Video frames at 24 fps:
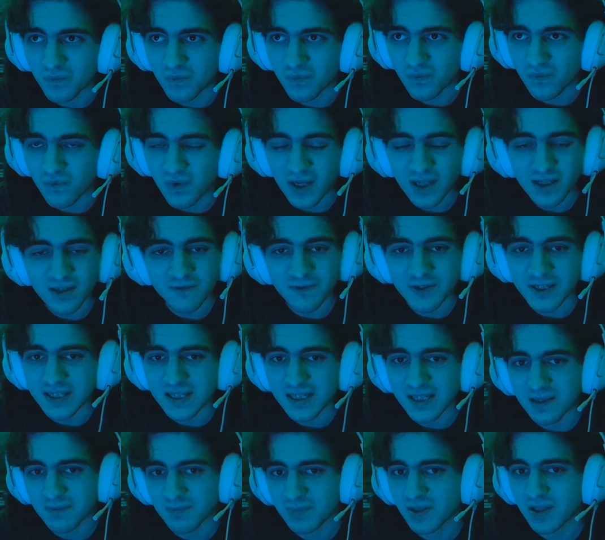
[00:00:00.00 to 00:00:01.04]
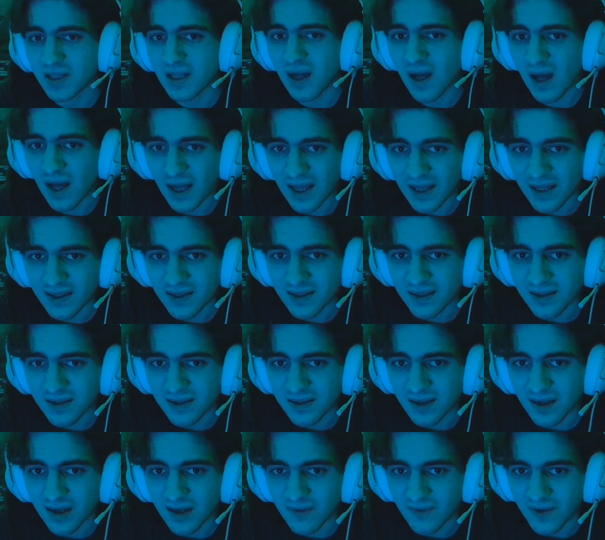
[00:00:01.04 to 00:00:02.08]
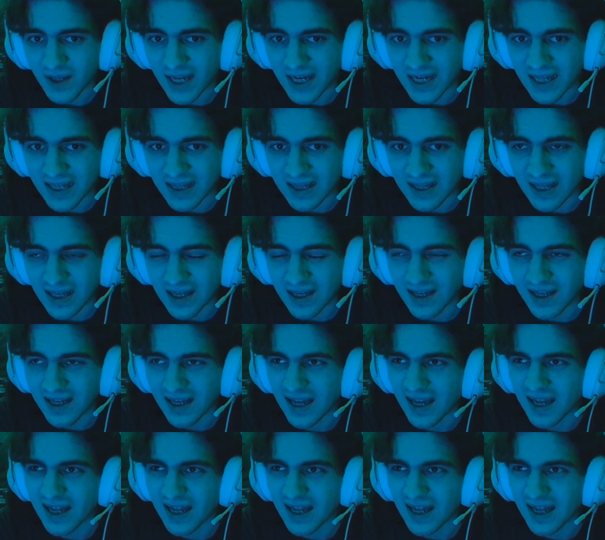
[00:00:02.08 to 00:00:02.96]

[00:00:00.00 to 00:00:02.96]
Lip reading: relevant to the plot of anything